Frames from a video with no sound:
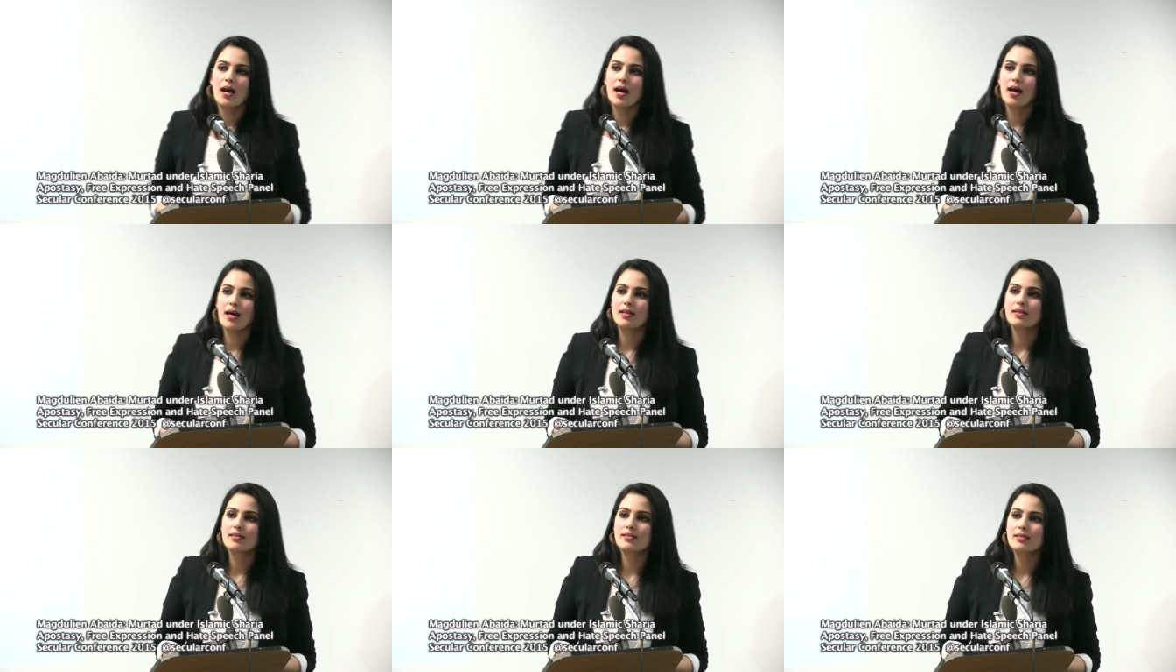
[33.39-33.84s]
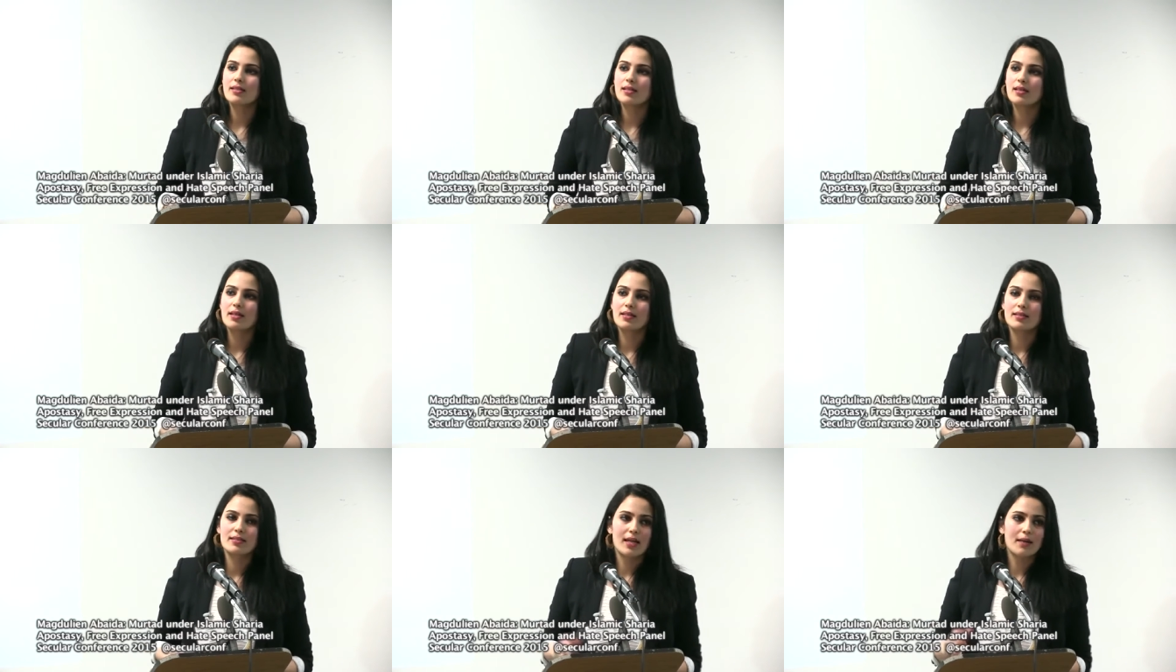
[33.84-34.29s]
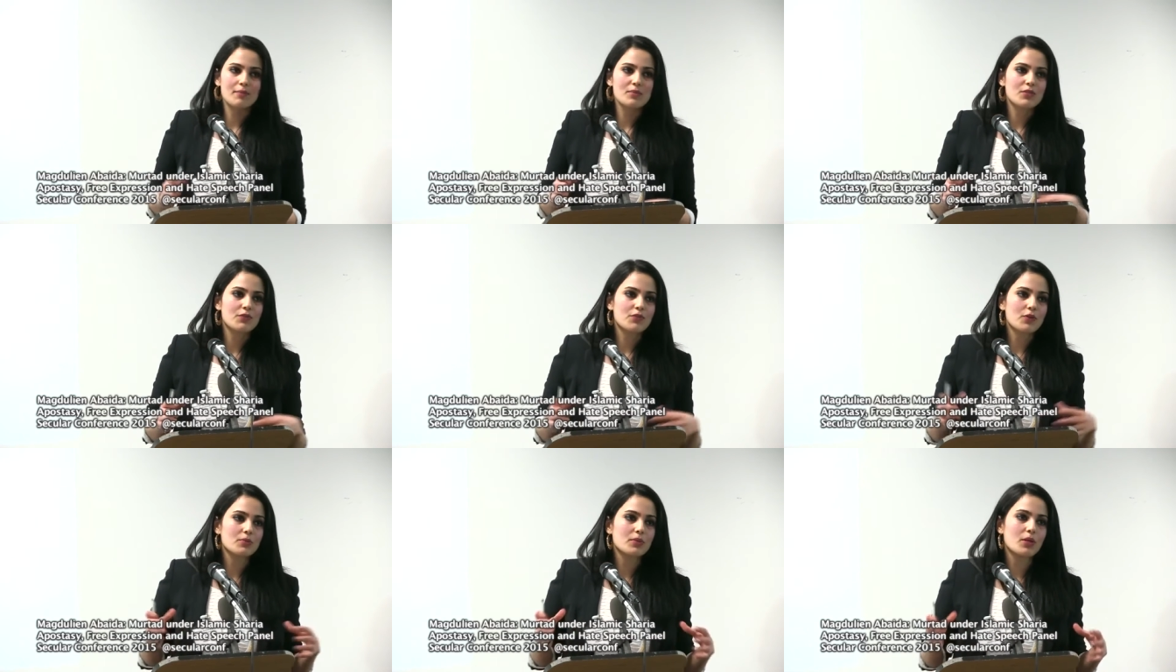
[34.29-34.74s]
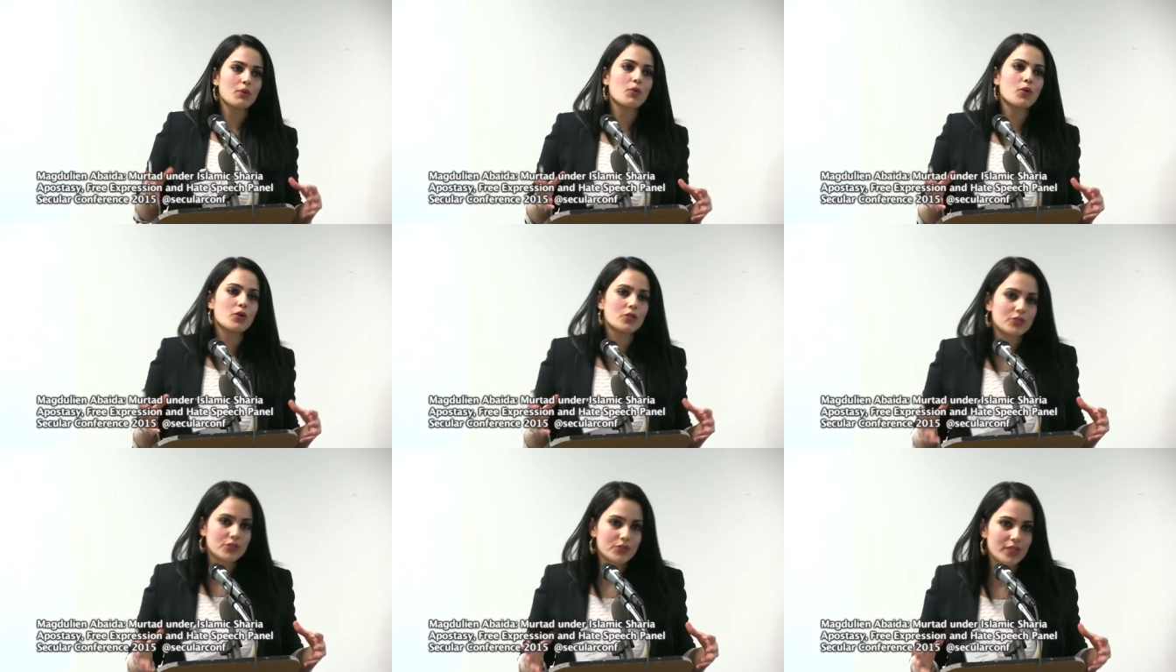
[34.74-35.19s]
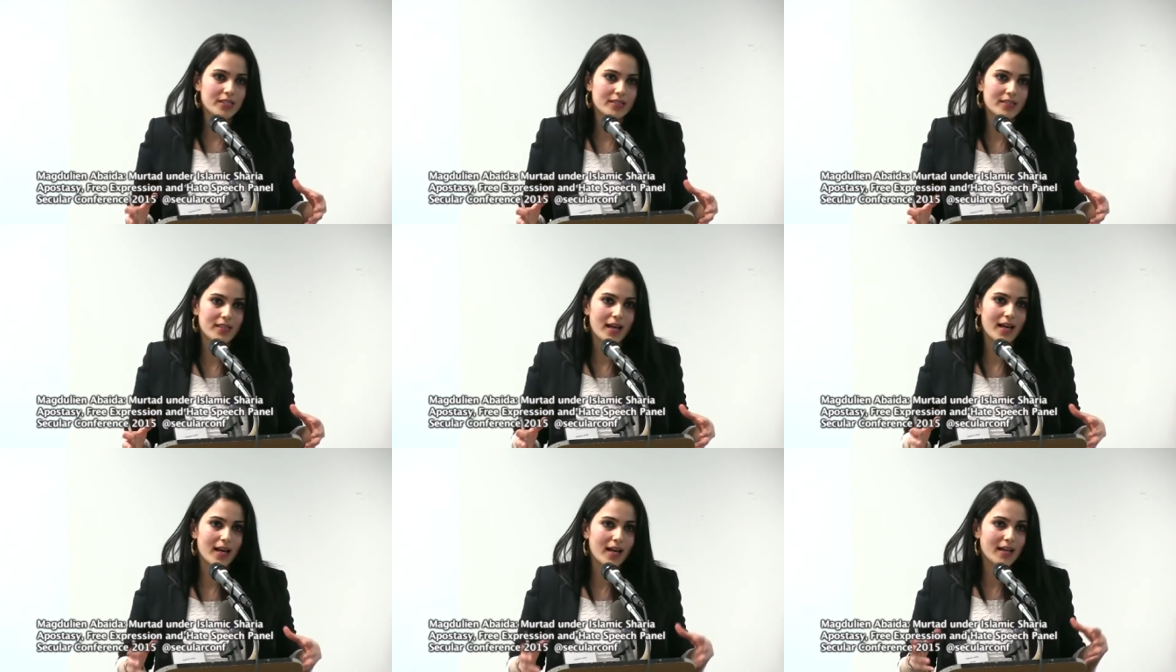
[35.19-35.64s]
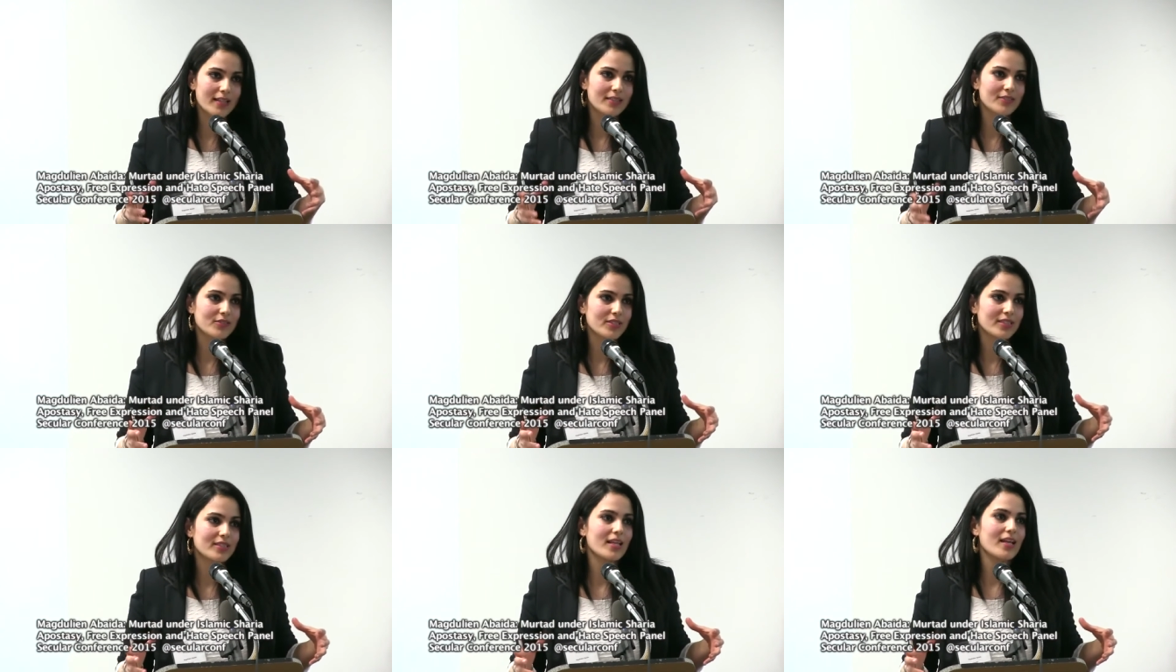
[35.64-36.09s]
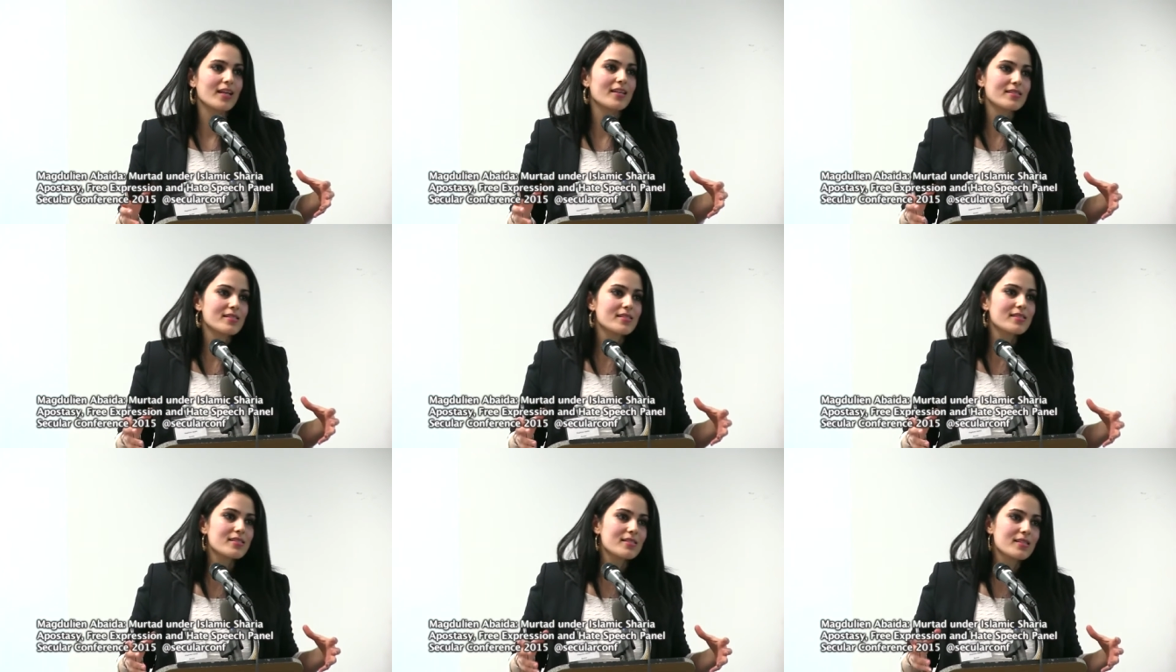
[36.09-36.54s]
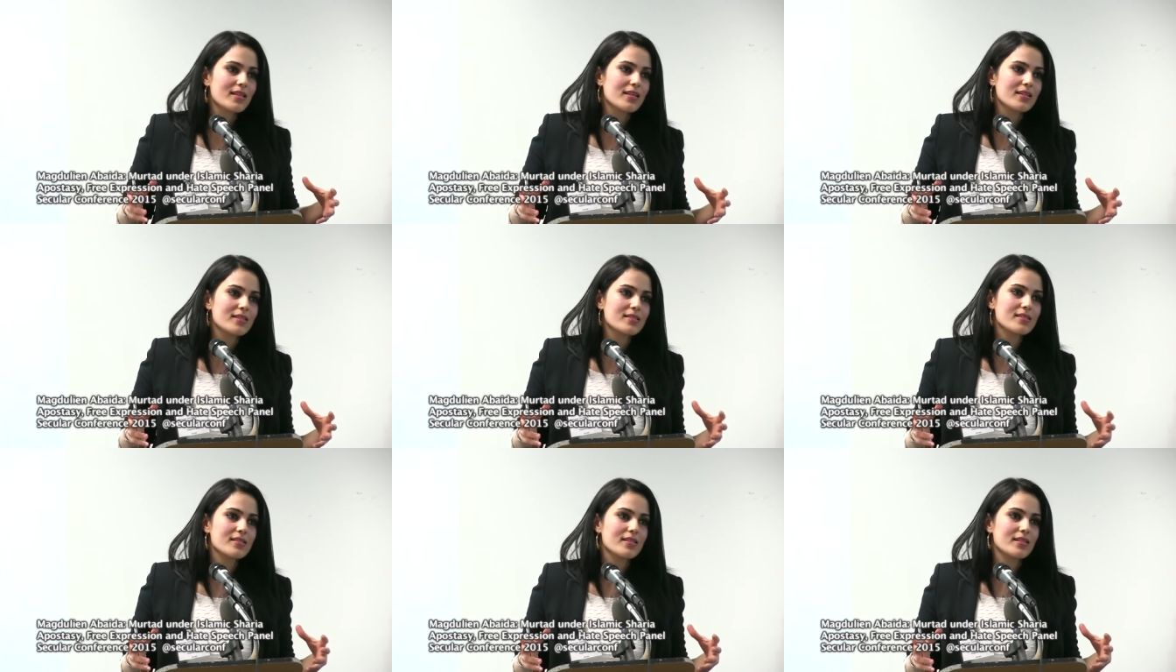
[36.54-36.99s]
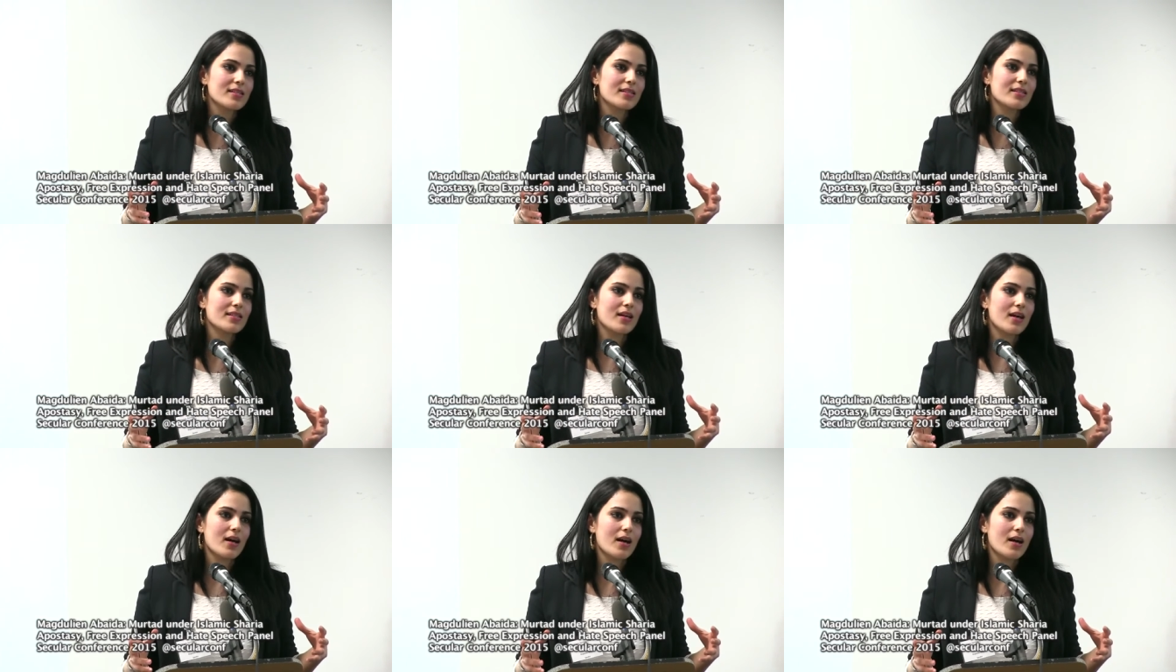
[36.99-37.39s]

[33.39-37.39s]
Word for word: And it comes from the word ridda, and ridda is, is the,